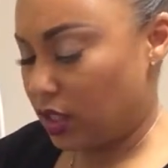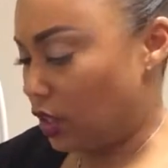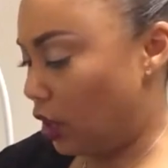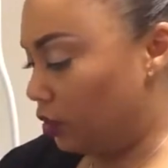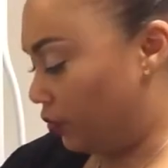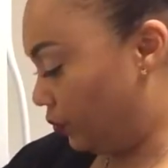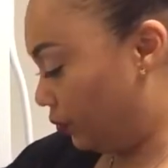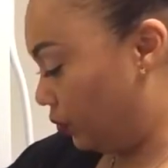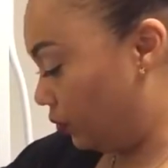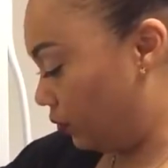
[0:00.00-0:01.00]
So,
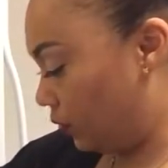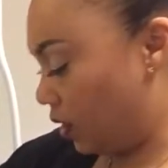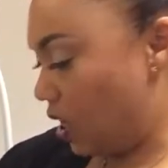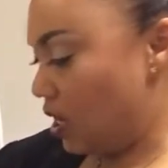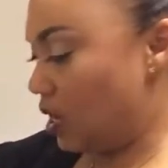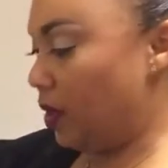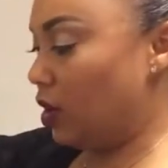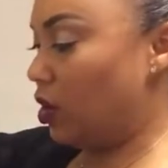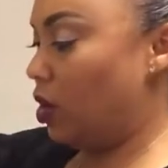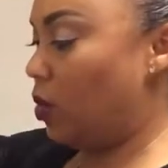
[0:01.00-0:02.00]

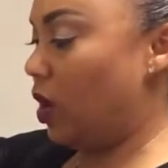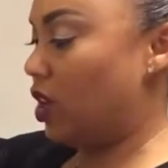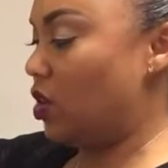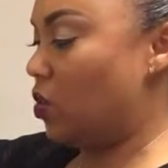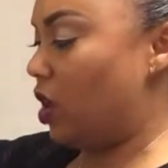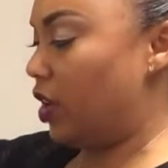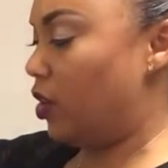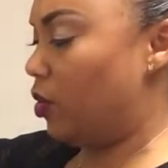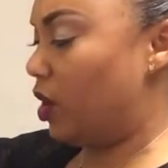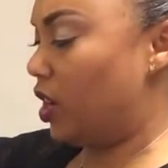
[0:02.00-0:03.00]
depending on what you want
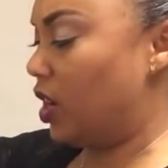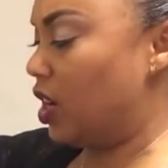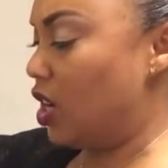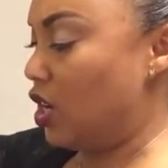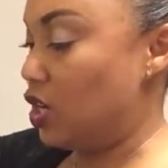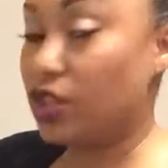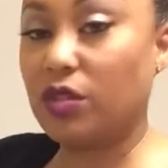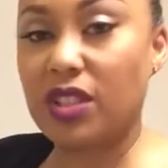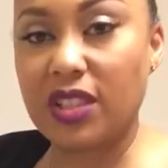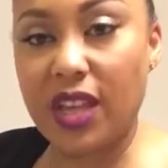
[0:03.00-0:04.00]
your
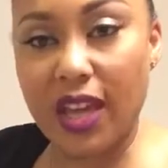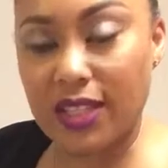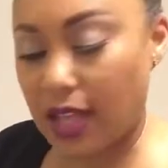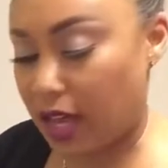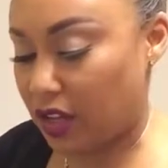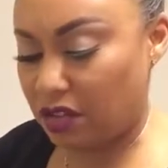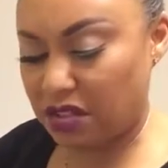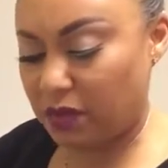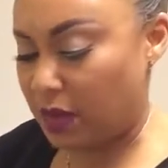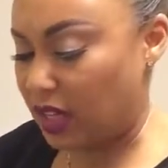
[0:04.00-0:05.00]
juice to taste like, you
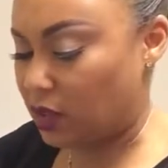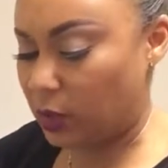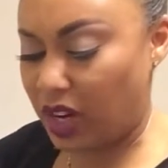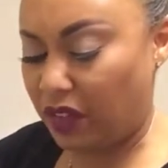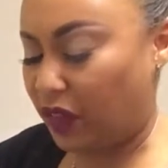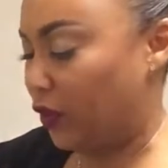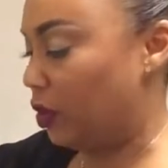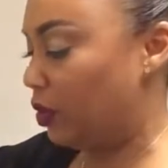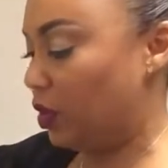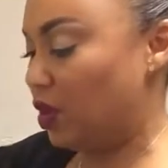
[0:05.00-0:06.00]
just mix whatever
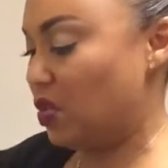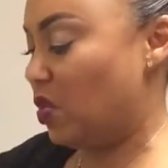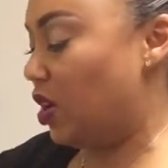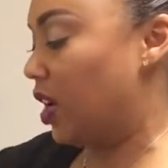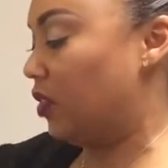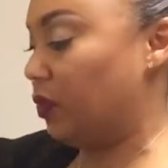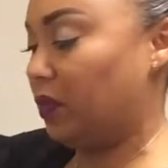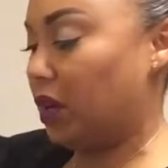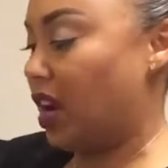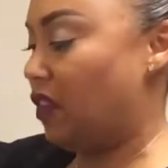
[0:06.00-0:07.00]
fruit you want,
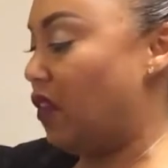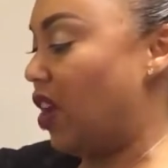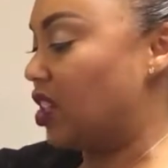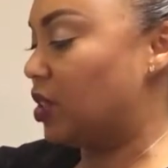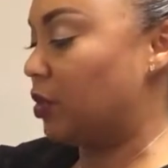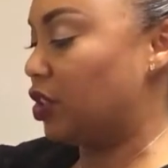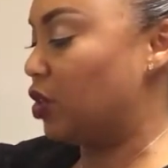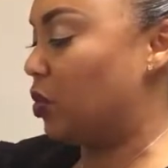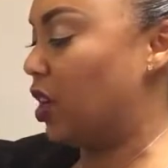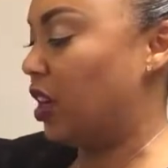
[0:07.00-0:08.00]
whatever vegetables
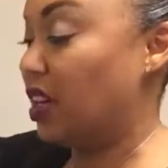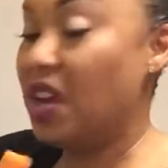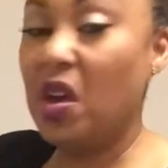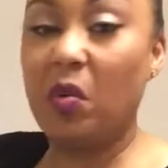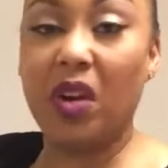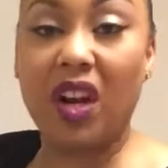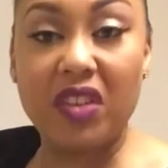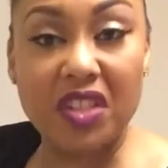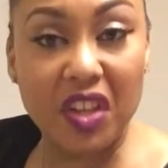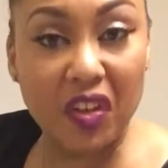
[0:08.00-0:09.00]
you want,
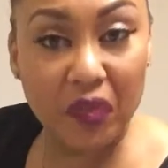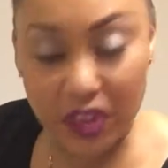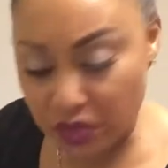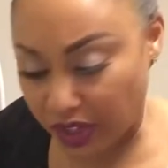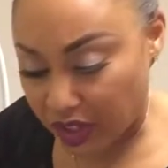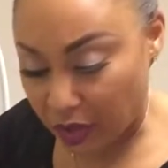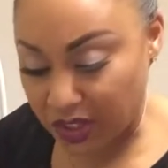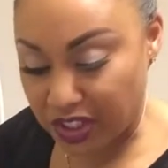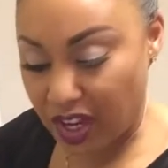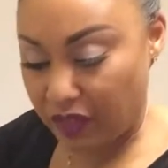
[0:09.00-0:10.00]
whatever in the refrigerator,
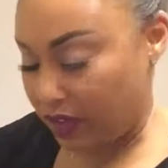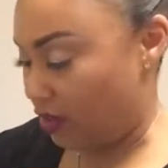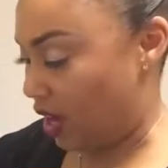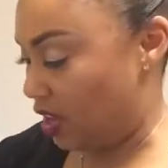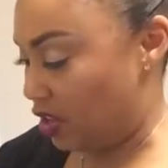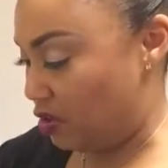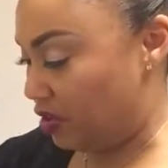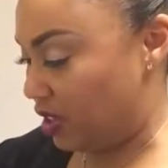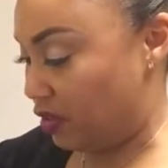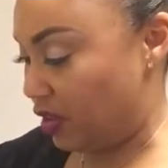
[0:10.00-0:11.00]
whatever you're not
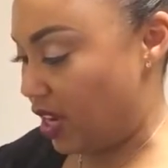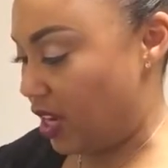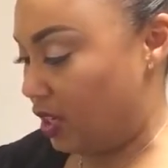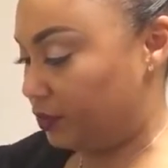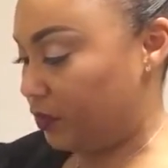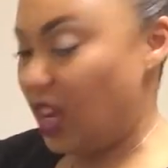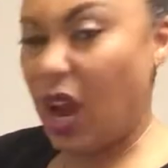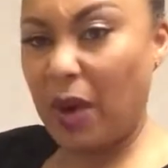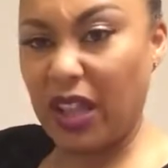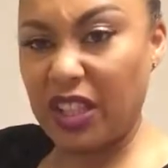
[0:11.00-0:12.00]
using or needing.
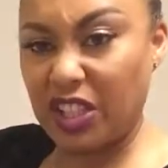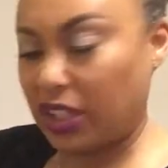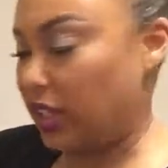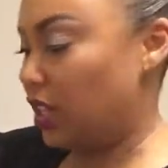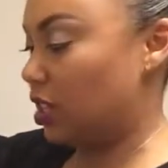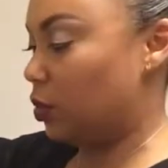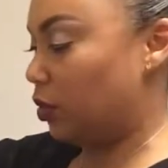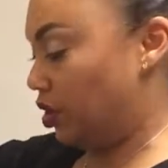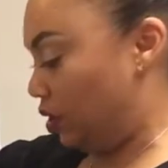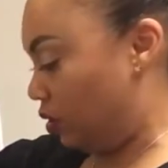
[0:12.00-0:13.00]
Probably just clean this
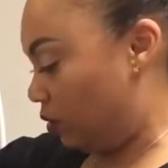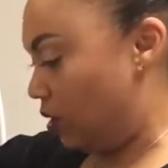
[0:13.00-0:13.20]
real soon.